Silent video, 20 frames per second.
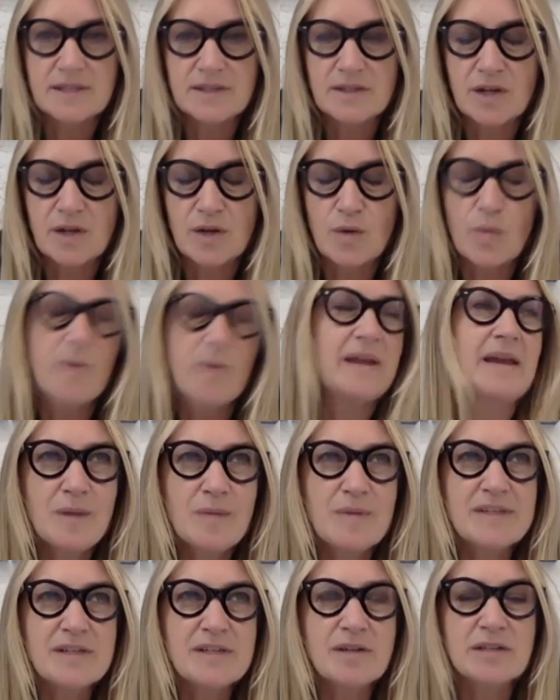So we
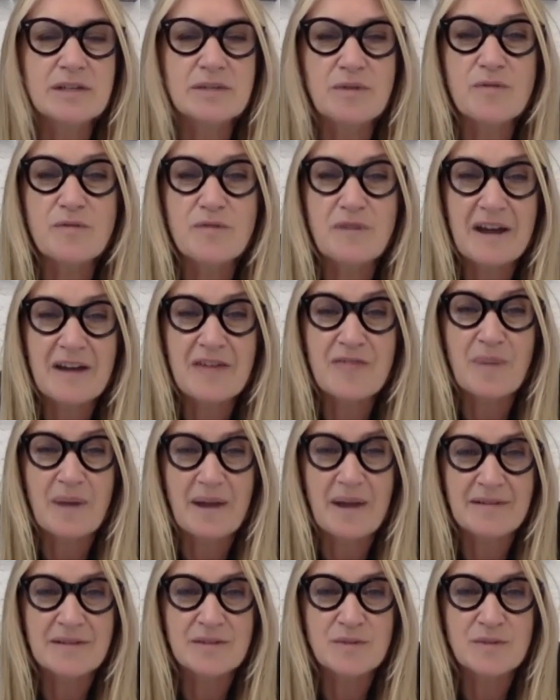sold it for £5,